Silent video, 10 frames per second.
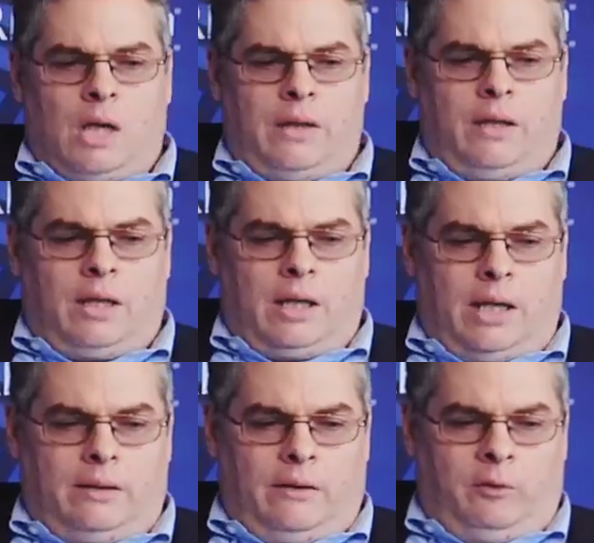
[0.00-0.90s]
I think
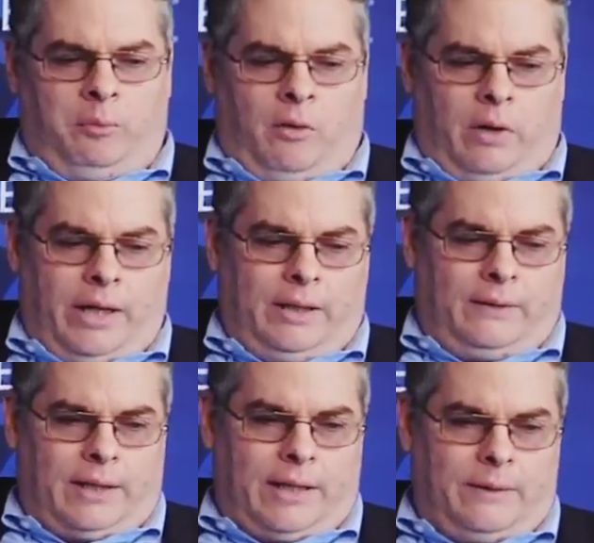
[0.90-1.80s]
at this
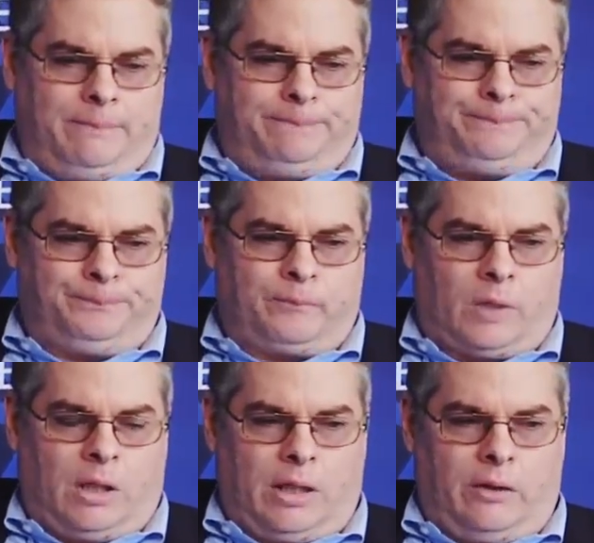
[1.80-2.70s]
point, um,
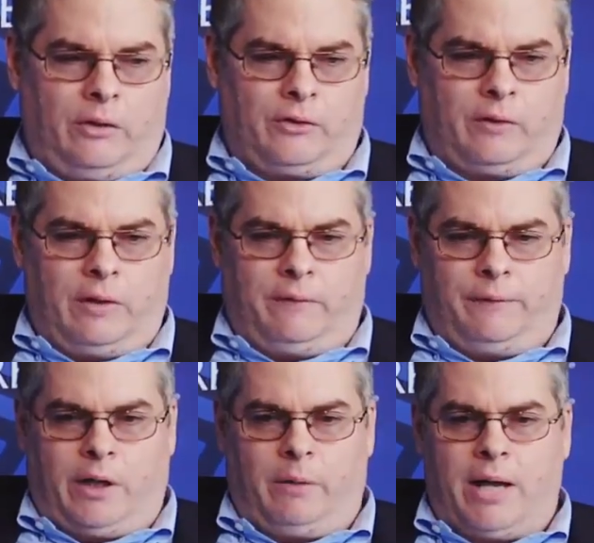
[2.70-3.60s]
uh, there's a,
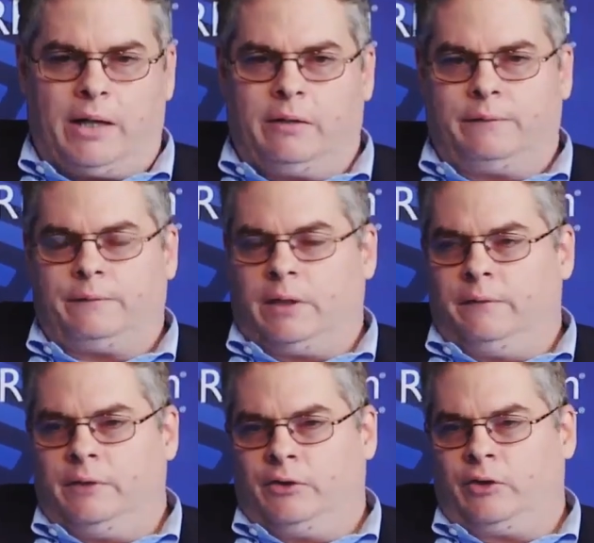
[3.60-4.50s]
fair amount of,
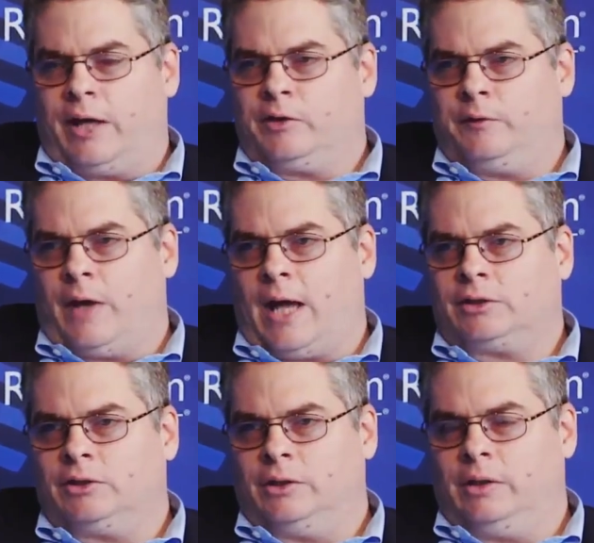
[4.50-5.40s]
of
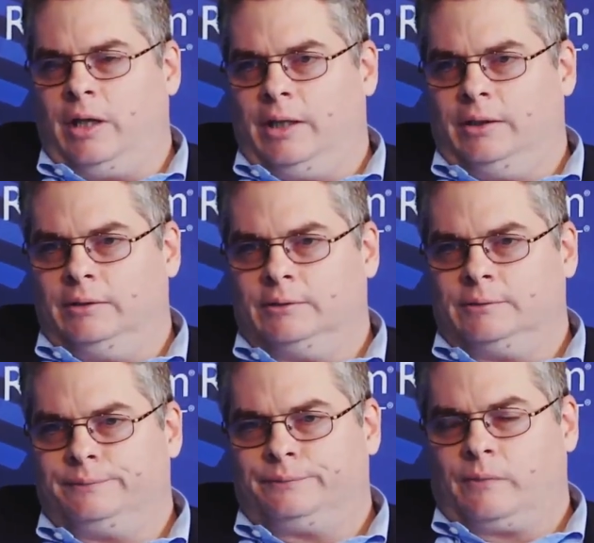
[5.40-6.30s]
dissatisfaction and
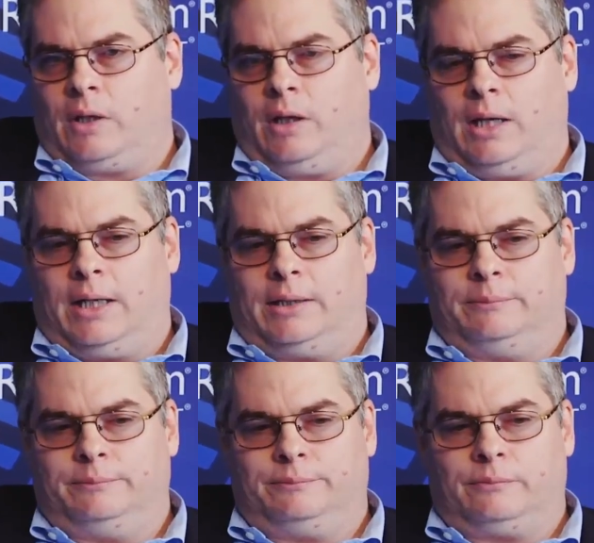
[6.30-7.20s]

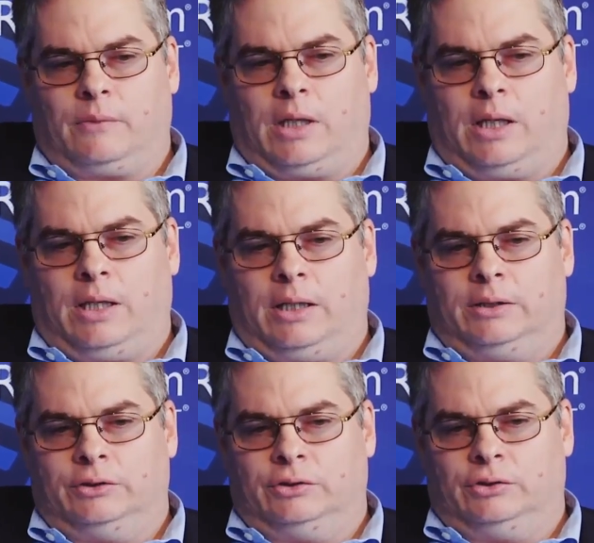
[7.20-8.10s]
um,
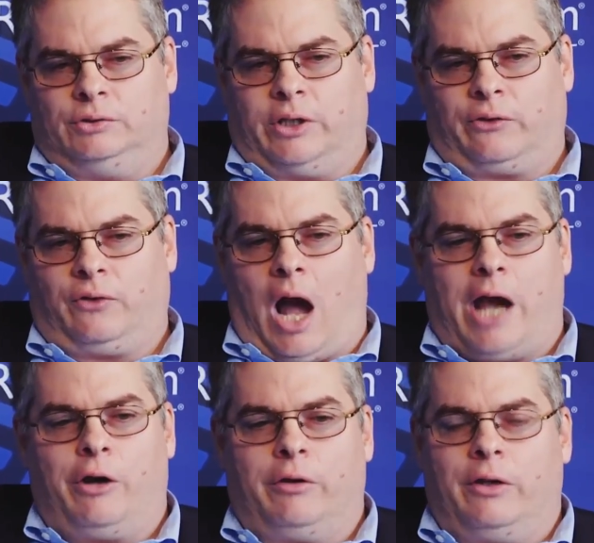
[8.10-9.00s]
just
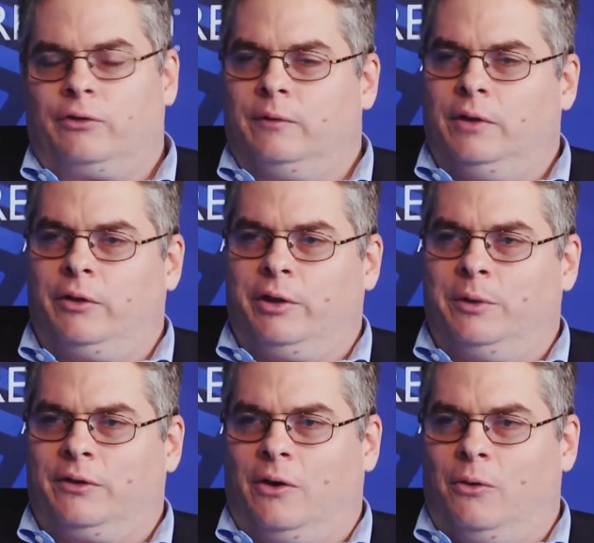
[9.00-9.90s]
tiredness of dealing
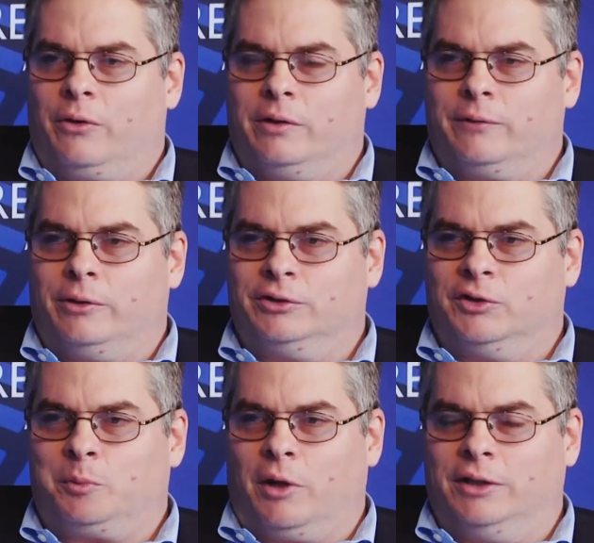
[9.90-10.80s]
with the whole
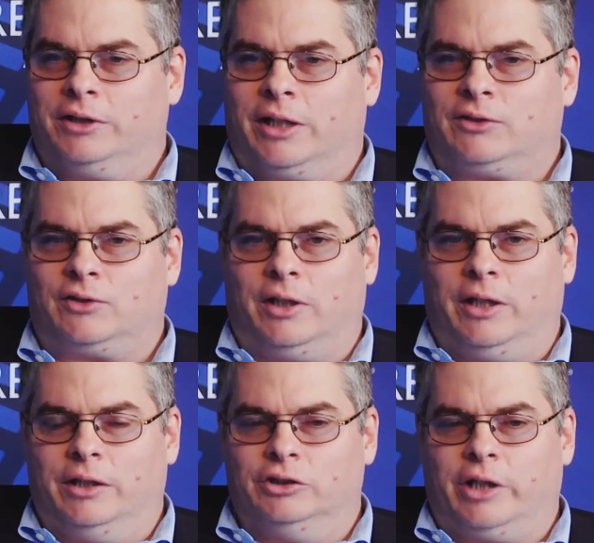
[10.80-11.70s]
convergence projects
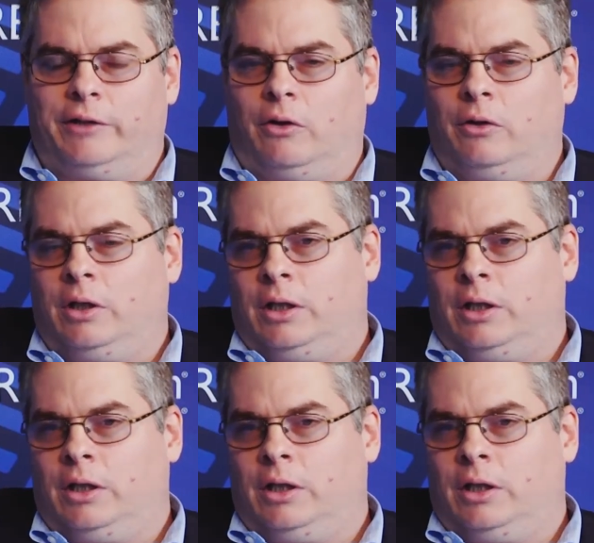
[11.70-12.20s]
in general.